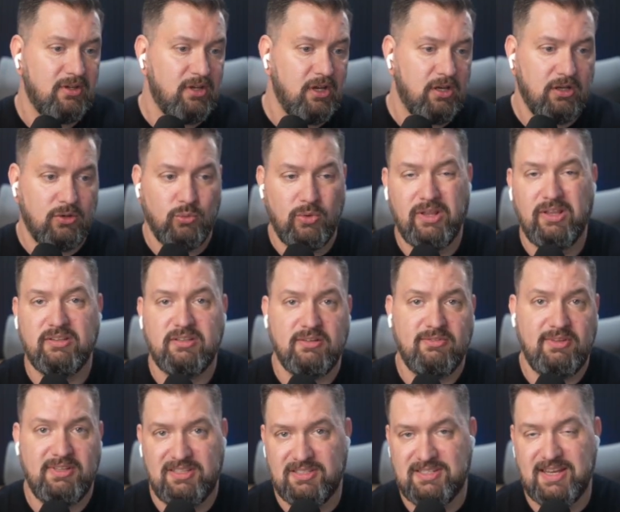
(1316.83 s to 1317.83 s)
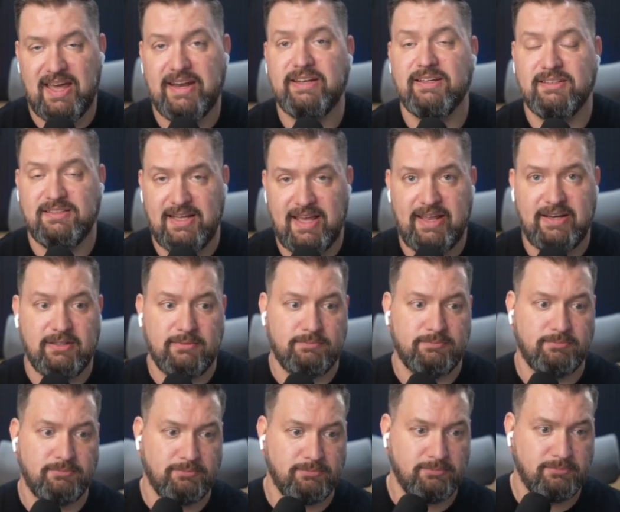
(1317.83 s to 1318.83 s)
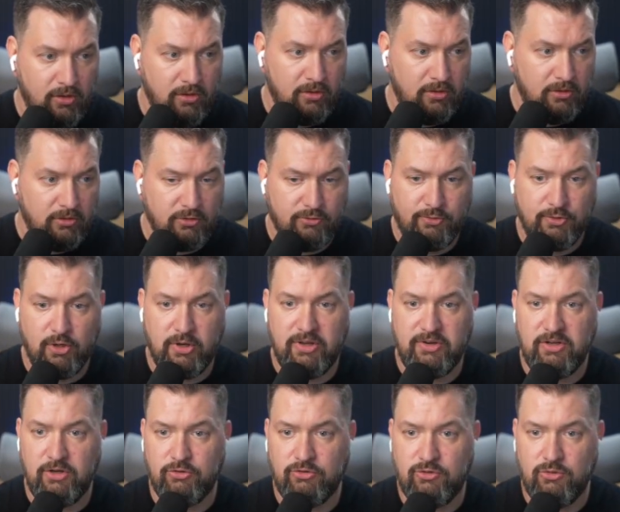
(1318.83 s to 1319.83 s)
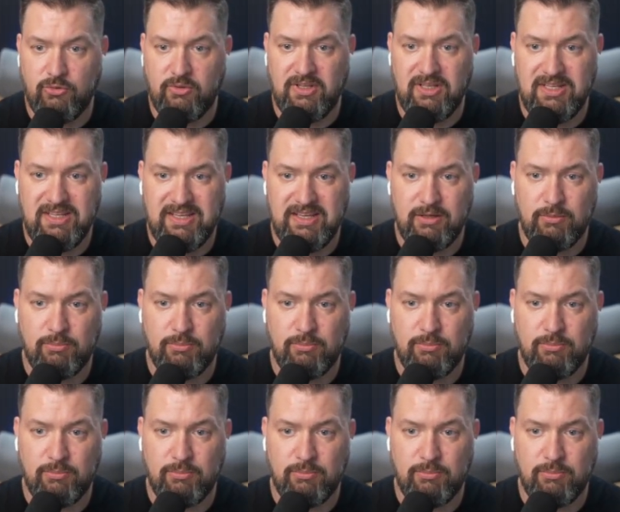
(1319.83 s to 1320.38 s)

relatively static data. So if we go down here to the get